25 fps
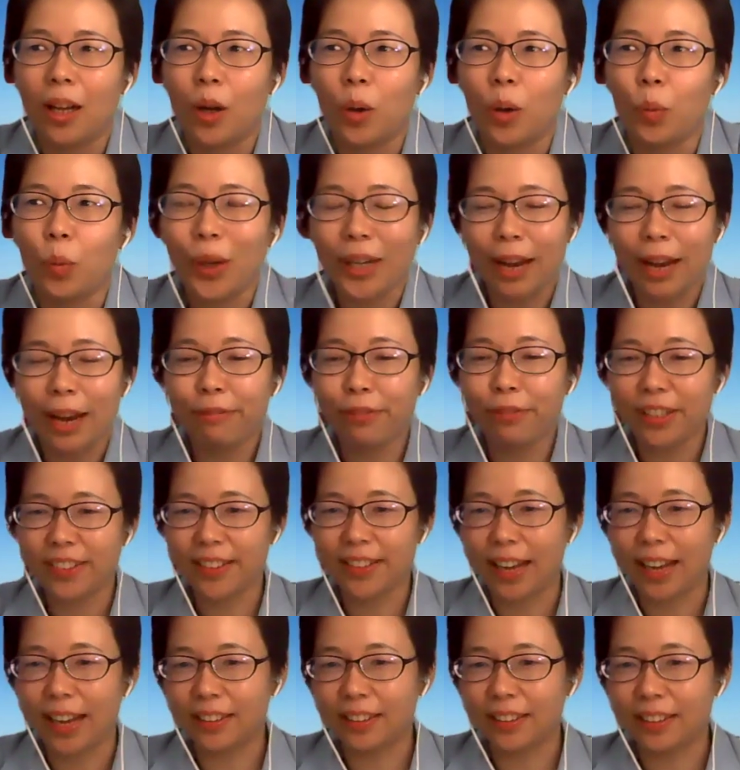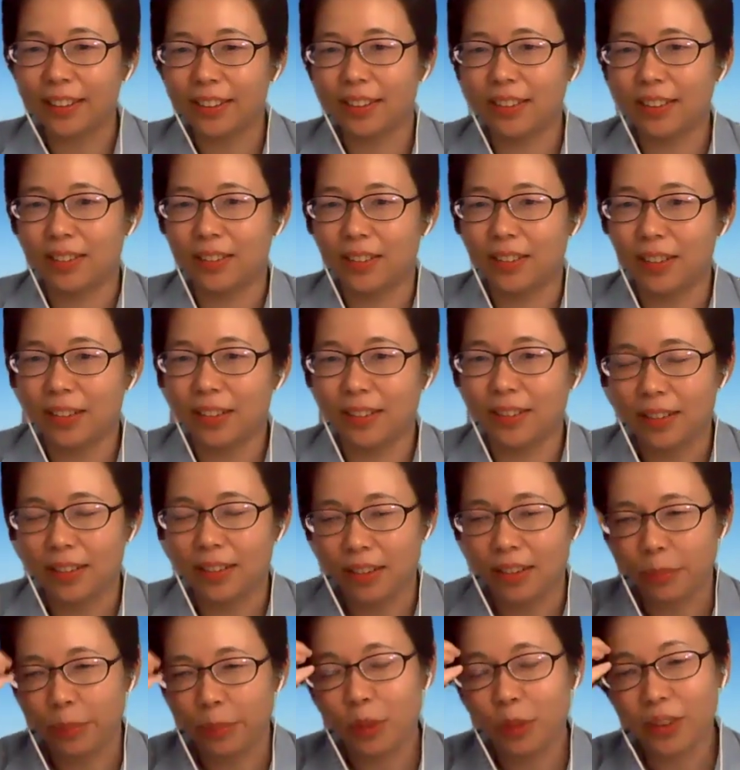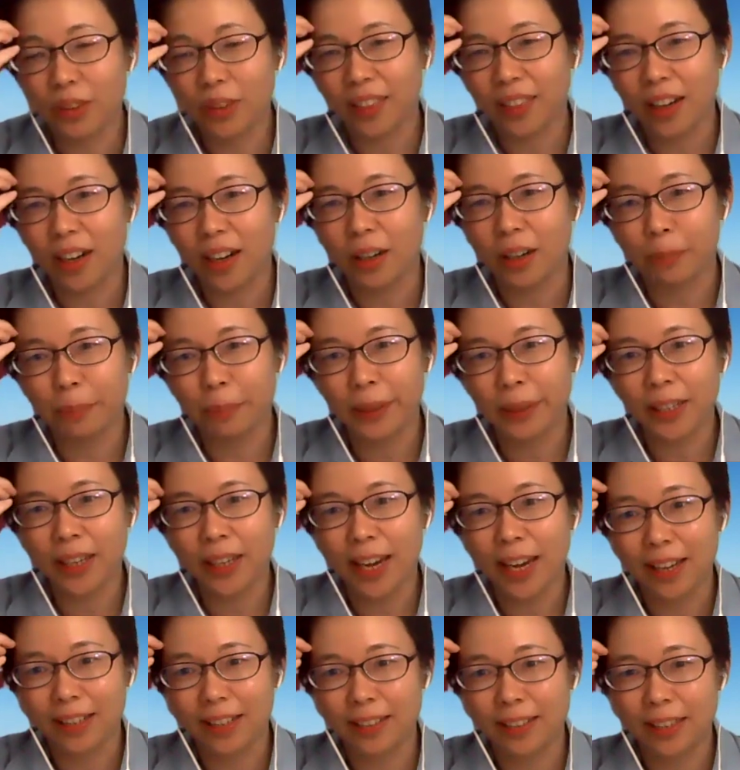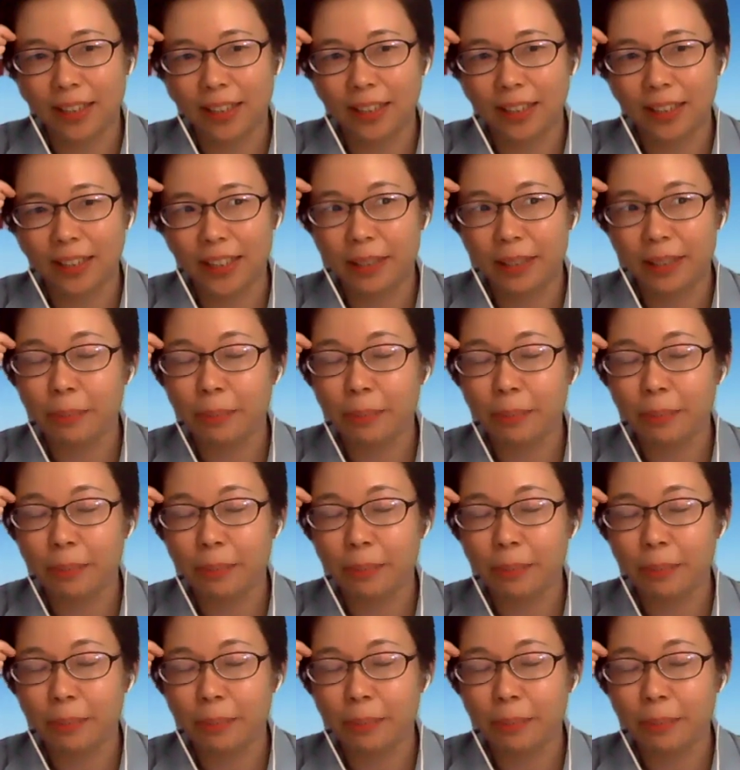When I first started this music therapy as in